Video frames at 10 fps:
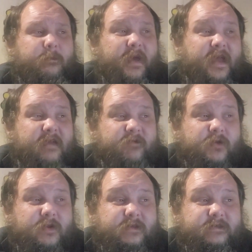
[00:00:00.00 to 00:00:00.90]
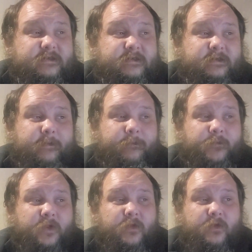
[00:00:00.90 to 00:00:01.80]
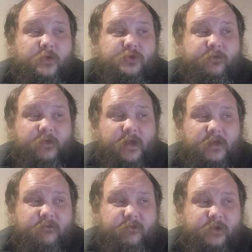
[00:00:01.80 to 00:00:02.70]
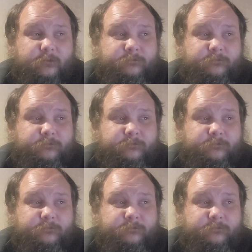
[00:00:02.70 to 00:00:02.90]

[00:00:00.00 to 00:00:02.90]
behaviorist, social philosopher.